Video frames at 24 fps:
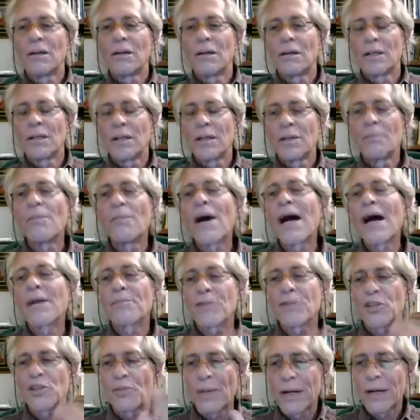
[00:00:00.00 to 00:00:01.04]
In my
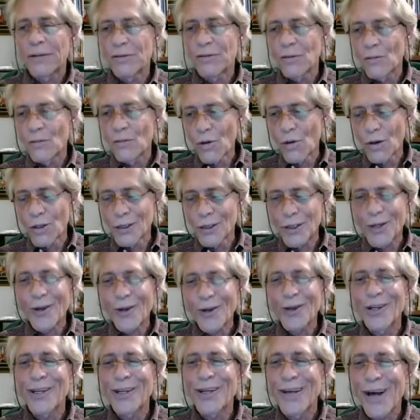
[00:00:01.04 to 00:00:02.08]
perspective, the world
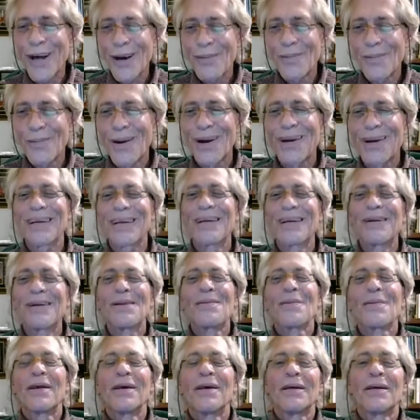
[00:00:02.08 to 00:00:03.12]
according to Gartmark,
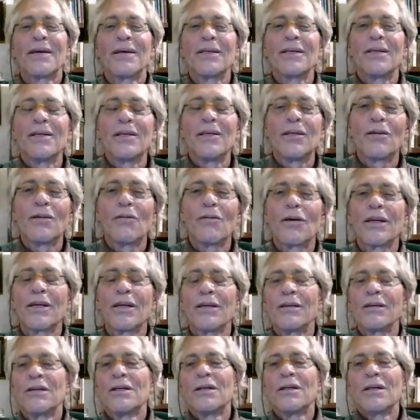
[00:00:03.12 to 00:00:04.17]
you don't want
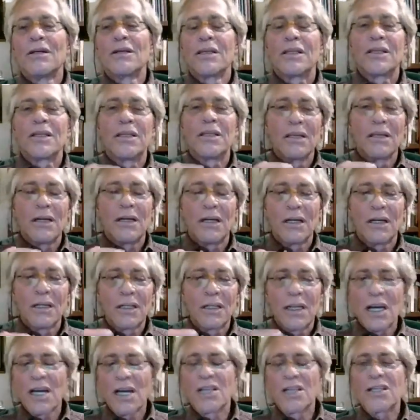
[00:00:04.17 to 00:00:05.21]
to
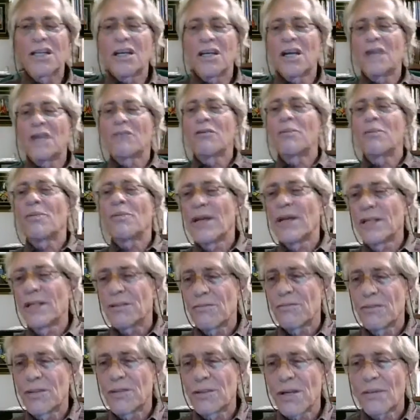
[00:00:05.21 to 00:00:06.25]
catch it and replace
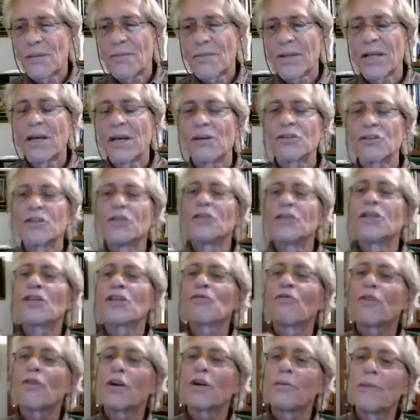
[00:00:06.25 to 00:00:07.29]
it with something else. You
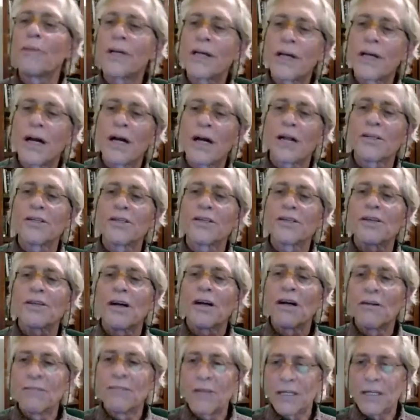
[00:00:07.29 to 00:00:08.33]
just want to be conscious
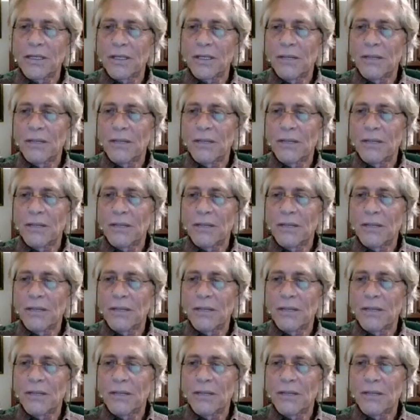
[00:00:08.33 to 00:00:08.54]
of it.